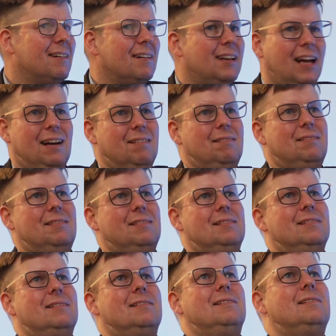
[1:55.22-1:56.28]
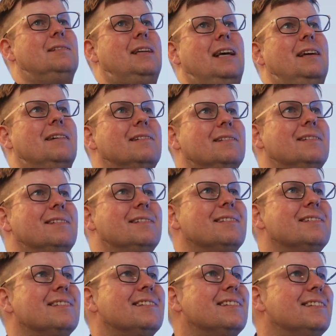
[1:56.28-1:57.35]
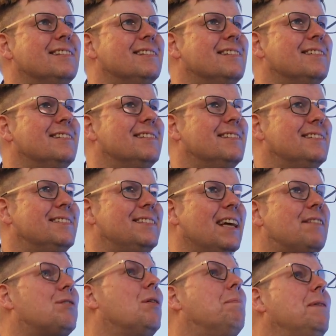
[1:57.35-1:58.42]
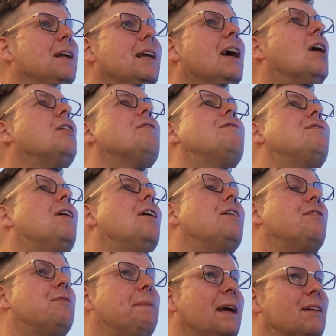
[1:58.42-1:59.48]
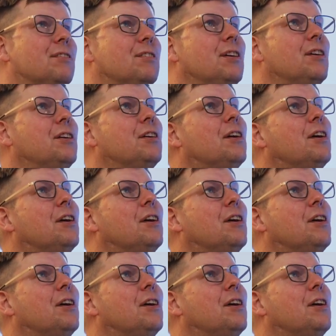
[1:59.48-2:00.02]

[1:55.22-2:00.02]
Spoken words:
Yeah, okay. That's completely out of spec. So now